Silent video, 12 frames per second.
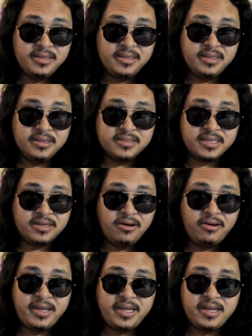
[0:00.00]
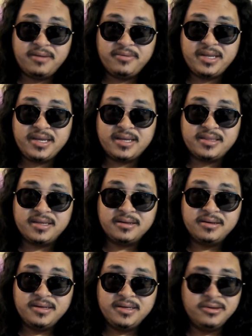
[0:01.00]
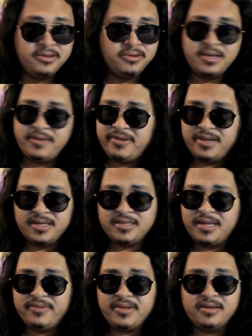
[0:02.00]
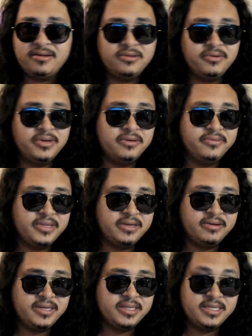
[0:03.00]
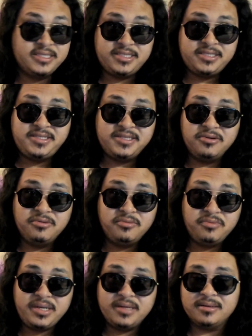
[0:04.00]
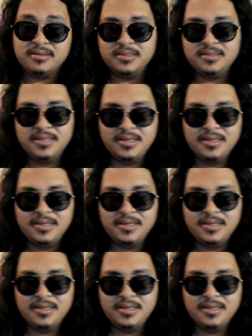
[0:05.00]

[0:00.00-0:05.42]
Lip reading: it's like, oh, hey, I already got there. No, you haven't. You actually haven't gotten all the way over there yet. It's so weird.